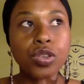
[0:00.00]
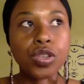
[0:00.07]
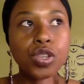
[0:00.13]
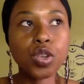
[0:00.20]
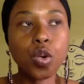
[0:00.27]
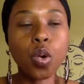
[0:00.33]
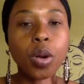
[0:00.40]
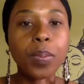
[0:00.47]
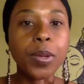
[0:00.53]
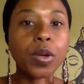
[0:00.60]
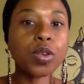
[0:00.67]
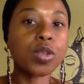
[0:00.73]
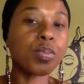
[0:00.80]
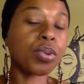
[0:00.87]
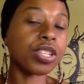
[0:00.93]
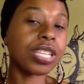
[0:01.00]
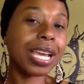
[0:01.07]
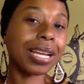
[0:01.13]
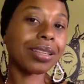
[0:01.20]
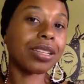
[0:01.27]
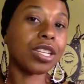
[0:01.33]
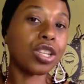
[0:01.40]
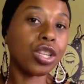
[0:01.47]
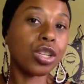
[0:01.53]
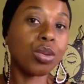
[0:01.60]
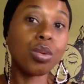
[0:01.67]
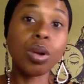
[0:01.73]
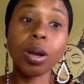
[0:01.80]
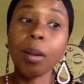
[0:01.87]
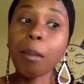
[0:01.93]
Scorpio's protecting
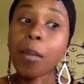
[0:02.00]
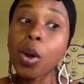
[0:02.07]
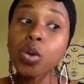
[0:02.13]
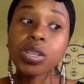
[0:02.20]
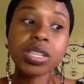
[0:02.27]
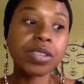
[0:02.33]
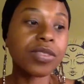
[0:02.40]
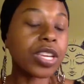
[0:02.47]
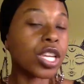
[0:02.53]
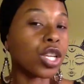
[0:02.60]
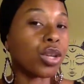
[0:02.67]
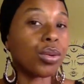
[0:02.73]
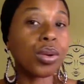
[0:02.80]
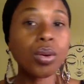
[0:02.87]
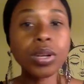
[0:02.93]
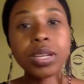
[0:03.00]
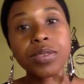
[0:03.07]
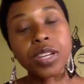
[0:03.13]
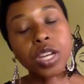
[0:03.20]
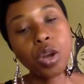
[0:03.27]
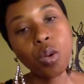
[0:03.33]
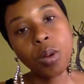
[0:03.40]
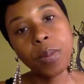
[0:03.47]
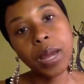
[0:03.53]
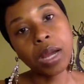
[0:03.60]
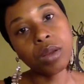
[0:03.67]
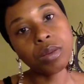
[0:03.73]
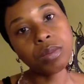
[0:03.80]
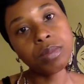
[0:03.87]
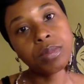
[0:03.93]
you. Most of it you don't even know
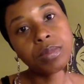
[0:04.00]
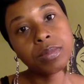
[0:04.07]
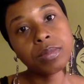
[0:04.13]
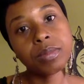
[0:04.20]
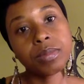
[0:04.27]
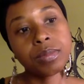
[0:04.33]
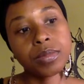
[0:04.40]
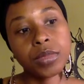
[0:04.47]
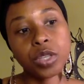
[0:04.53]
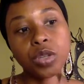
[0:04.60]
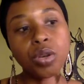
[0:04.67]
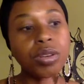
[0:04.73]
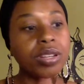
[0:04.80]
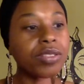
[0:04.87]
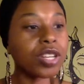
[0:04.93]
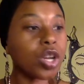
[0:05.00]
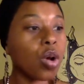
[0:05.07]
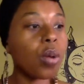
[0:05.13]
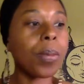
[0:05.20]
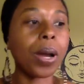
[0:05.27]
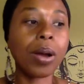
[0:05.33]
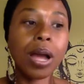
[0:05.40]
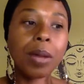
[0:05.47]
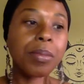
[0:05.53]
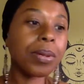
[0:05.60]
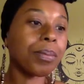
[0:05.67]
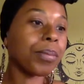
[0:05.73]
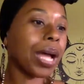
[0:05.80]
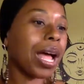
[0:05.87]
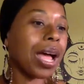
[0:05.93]
about. You don't even know about. I've
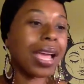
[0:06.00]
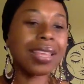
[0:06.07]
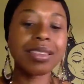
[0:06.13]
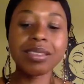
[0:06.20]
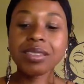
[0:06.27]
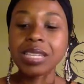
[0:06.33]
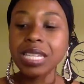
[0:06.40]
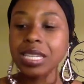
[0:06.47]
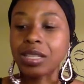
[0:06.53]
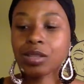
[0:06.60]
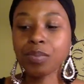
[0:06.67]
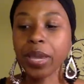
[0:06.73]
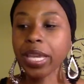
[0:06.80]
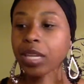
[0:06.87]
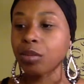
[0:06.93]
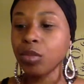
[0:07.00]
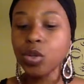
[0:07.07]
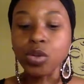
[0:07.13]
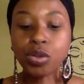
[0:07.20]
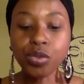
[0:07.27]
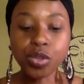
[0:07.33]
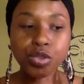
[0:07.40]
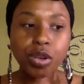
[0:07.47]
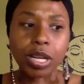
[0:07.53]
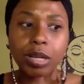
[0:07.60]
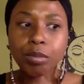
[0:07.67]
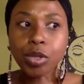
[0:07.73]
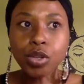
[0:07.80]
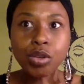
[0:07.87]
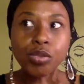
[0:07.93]
been behind the scenes making moves, trying
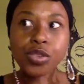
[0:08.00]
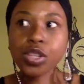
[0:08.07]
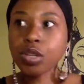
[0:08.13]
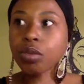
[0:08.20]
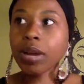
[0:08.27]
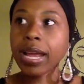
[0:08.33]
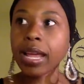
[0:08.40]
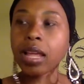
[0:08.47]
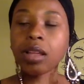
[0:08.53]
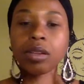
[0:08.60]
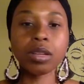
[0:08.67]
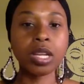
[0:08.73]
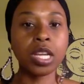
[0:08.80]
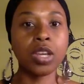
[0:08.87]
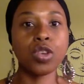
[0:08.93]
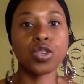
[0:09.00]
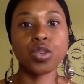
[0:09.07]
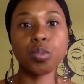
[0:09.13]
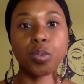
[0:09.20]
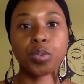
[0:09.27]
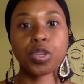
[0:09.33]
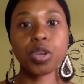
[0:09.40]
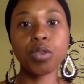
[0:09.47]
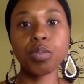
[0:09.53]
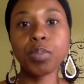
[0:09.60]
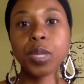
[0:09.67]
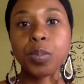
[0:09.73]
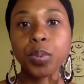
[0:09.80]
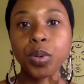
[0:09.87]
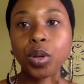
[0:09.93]
to move shit around so certain
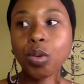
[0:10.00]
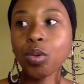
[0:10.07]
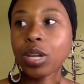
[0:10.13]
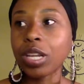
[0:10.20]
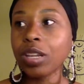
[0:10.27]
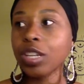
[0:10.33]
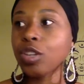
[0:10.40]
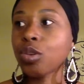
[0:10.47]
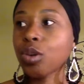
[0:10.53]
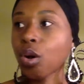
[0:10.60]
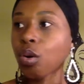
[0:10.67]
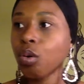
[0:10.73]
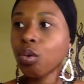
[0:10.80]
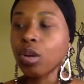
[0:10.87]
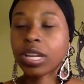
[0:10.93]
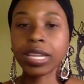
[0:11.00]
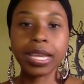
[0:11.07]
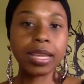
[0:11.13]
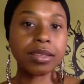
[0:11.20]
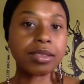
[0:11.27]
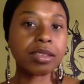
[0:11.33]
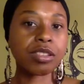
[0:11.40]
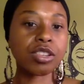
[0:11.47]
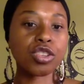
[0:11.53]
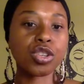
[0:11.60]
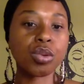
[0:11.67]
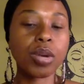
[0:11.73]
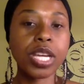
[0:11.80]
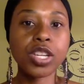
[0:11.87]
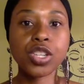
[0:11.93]
people don't, you know, get into
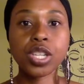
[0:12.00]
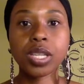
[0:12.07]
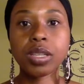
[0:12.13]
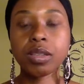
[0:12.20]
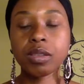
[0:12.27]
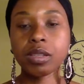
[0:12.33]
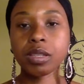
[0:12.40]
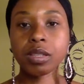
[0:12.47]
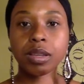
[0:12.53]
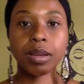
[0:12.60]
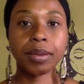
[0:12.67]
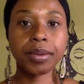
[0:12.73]
situations.